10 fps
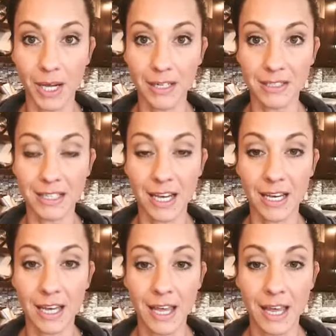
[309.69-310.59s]
And it's
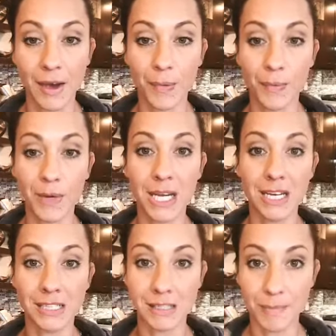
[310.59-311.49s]
like, we
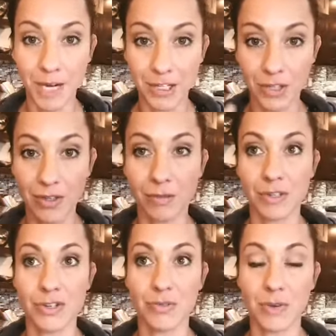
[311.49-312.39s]
need to make sure that we're
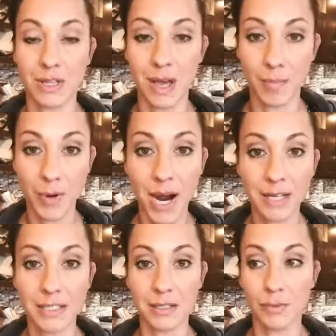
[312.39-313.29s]
doing that
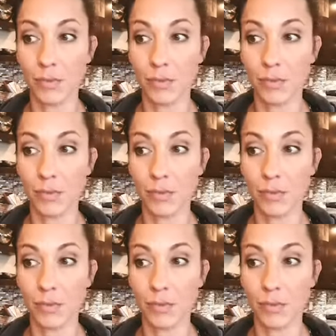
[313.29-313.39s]
practice,